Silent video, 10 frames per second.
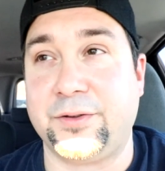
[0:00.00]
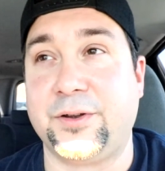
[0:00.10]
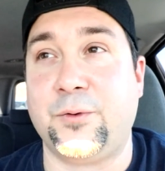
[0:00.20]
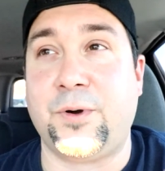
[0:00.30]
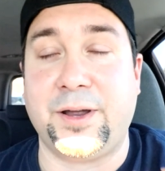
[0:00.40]
They're
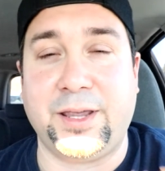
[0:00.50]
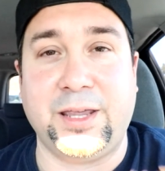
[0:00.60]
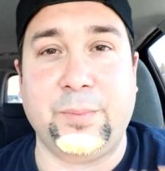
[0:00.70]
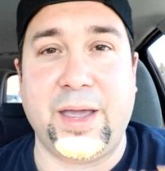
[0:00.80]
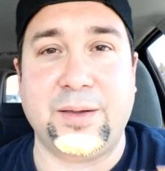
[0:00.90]
going to want
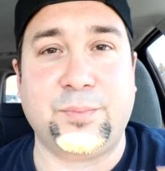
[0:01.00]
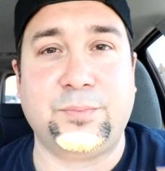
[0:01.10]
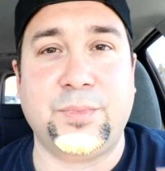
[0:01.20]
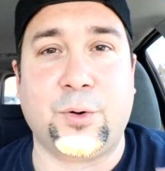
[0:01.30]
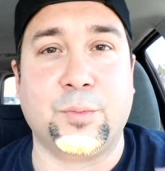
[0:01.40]
eBay
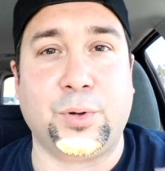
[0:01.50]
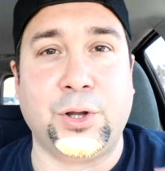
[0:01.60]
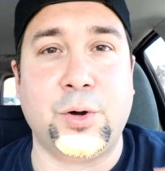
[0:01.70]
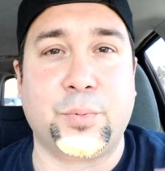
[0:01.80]
or below